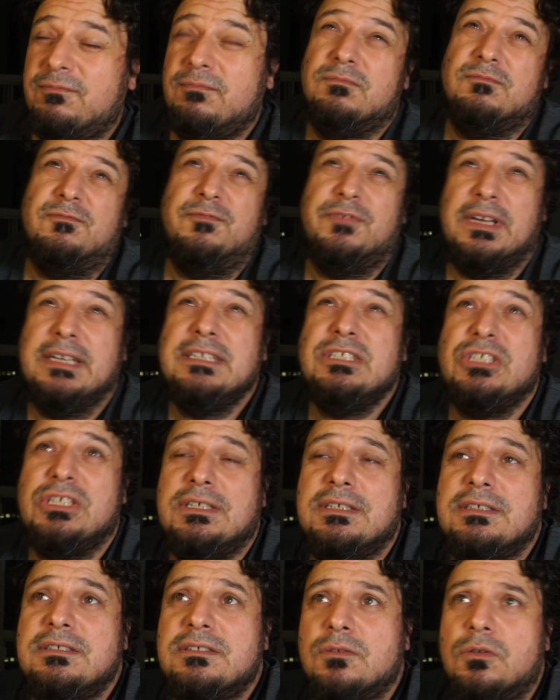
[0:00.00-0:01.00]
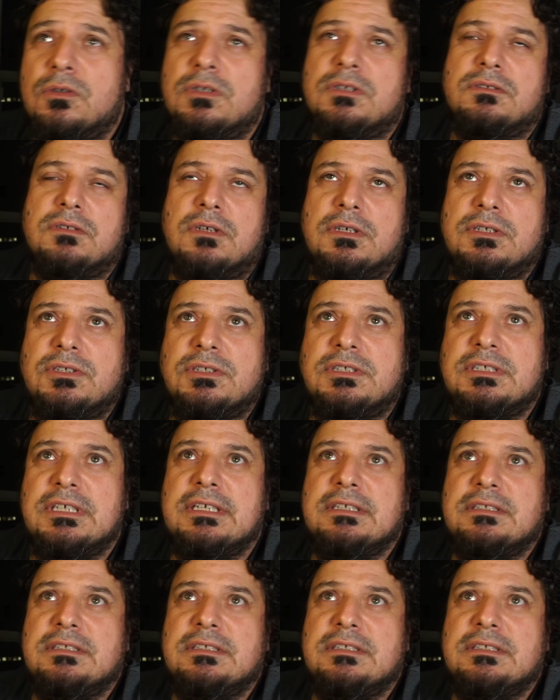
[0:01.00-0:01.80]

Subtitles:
veggies, or I should say